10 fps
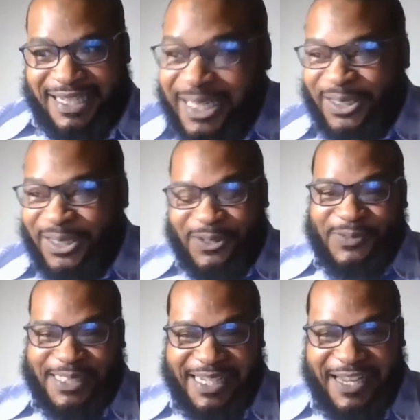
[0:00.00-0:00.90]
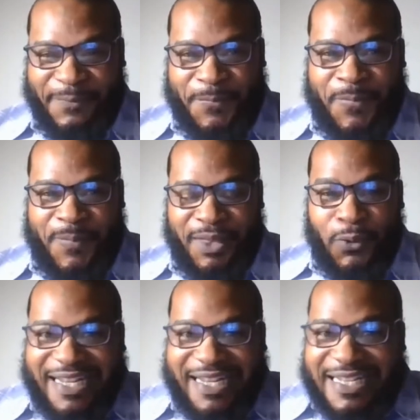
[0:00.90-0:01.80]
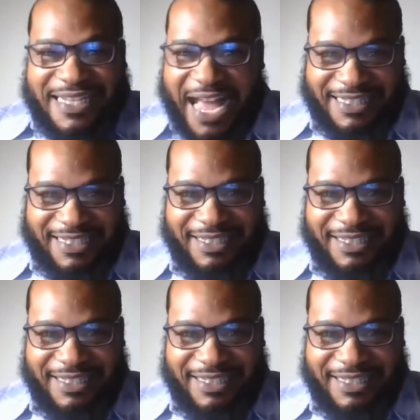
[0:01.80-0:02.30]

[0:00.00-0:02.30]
you know what I'm saying? What is that?